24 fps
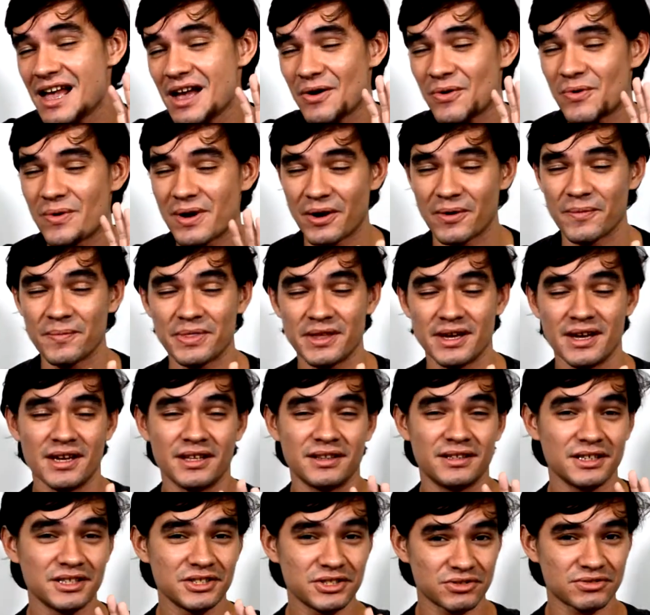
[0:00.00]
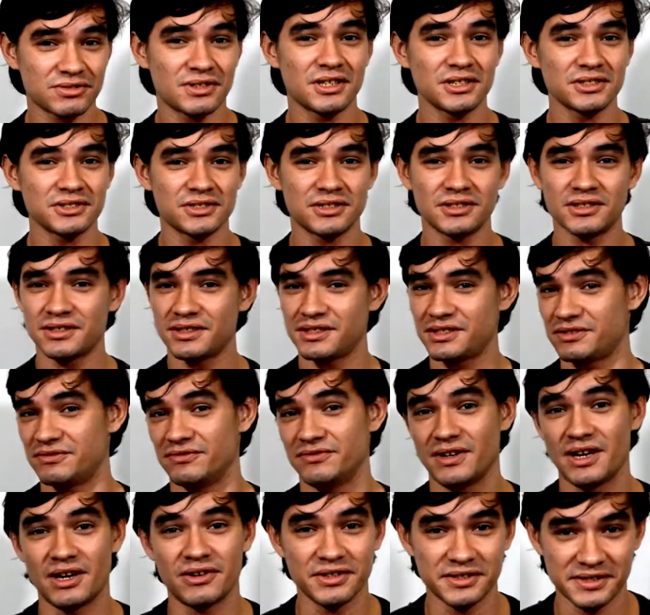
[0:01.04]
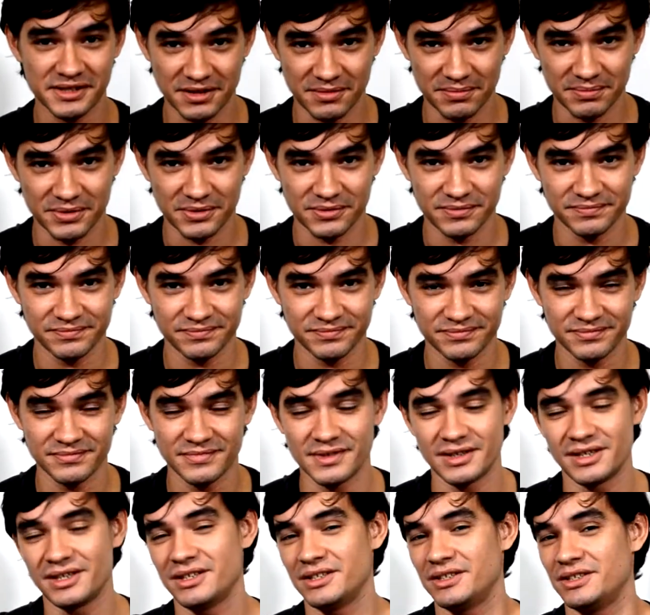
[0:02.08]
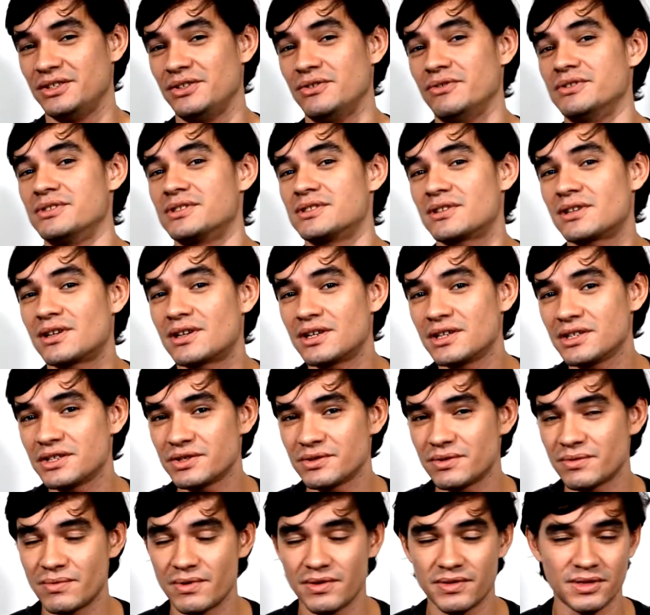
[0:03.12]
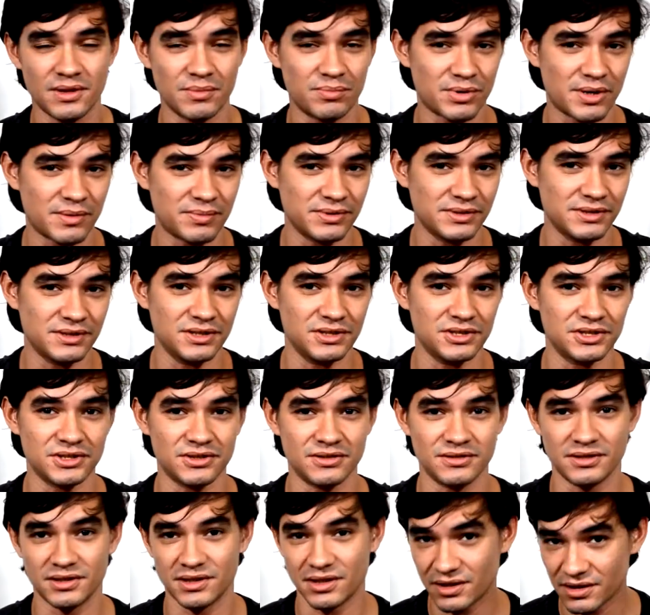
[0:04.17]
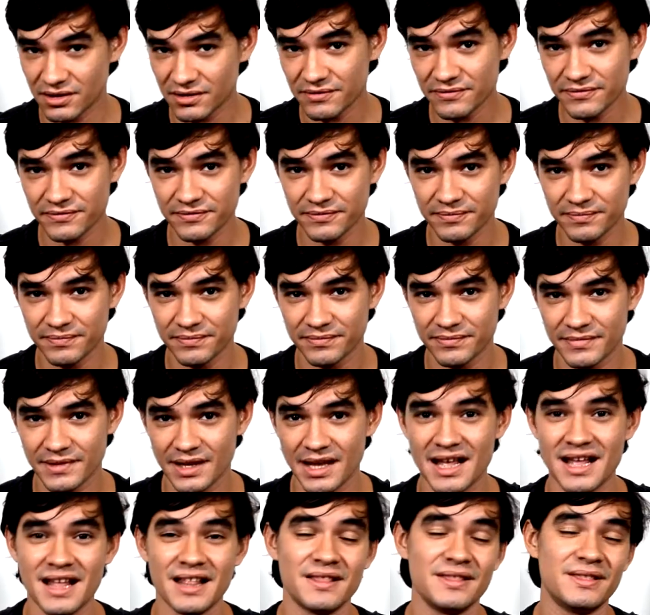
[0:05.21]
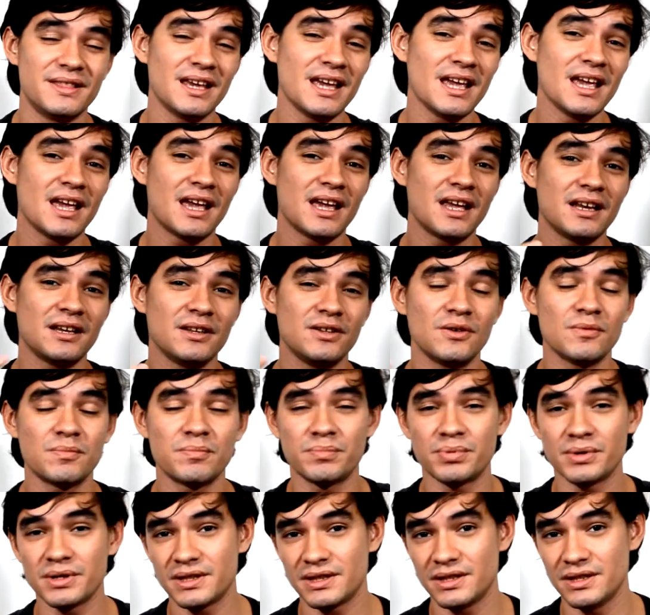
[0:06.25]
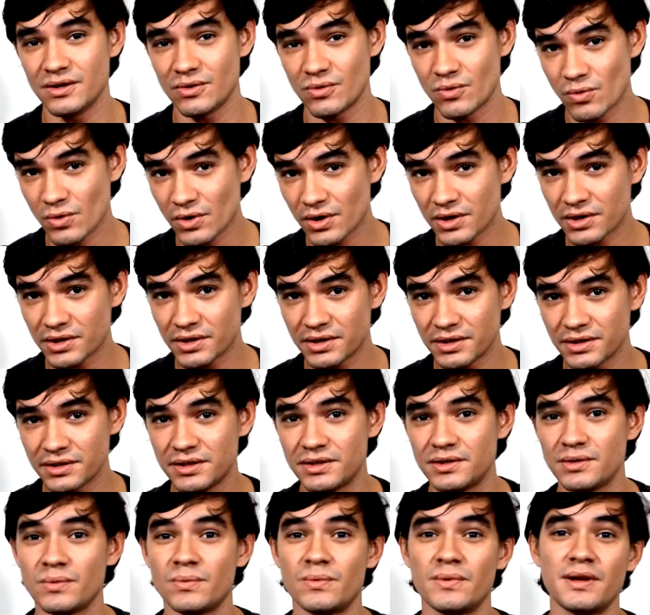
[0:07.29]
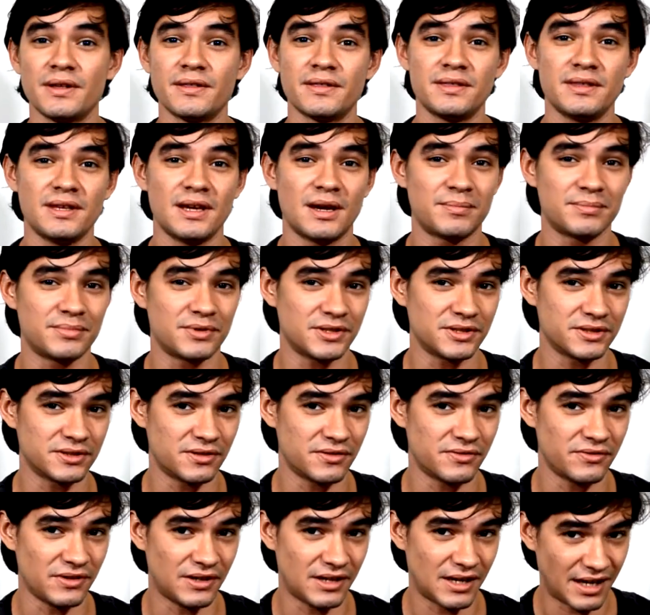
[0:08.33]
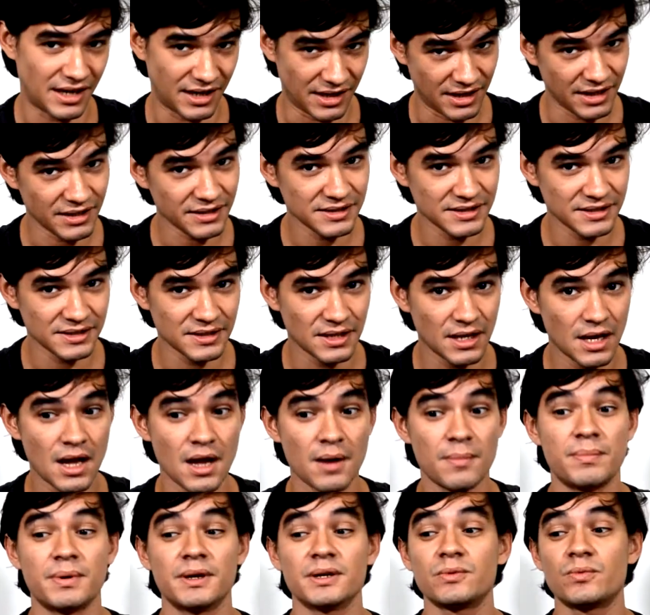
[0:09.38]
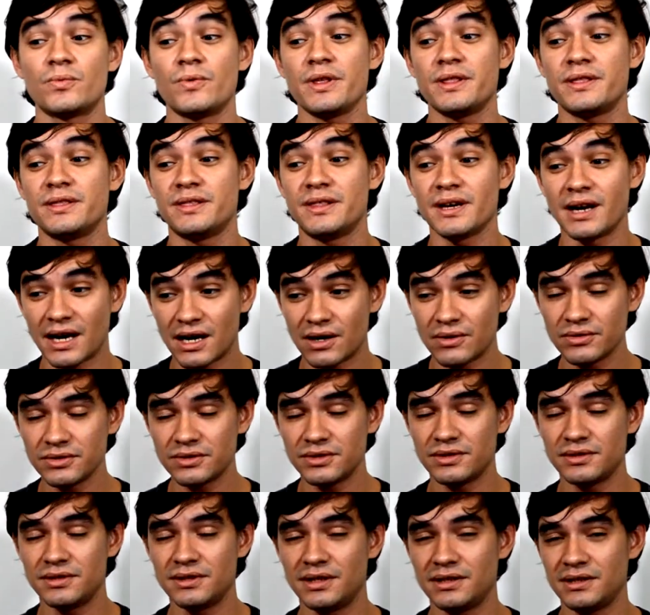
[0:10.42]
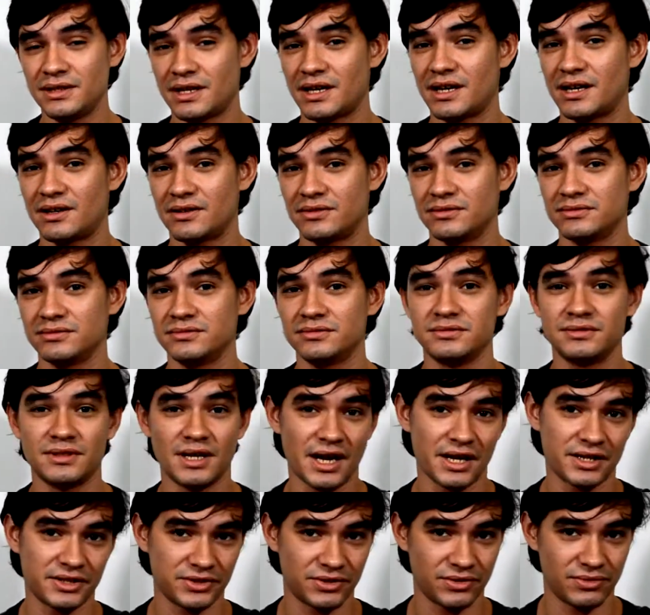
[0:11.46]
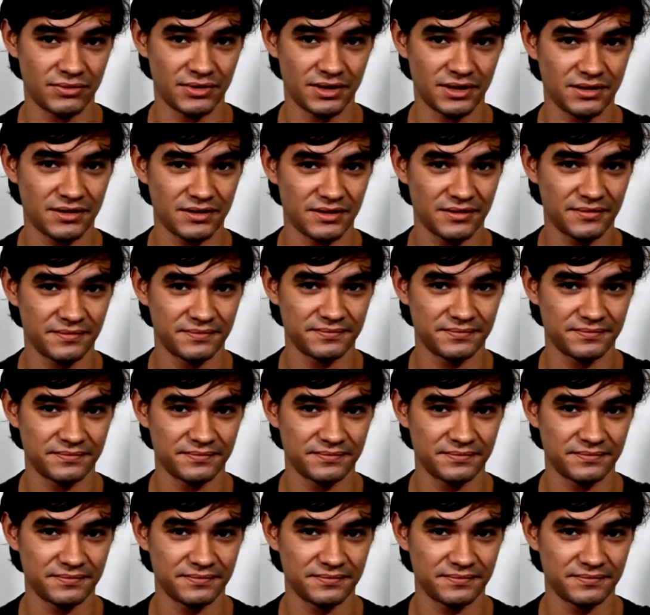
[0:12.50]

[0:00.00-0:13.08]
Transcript: Well, the structure is very simple. You start with the preposition of, then you put the word with the apostrophe s, but without the noun next to it.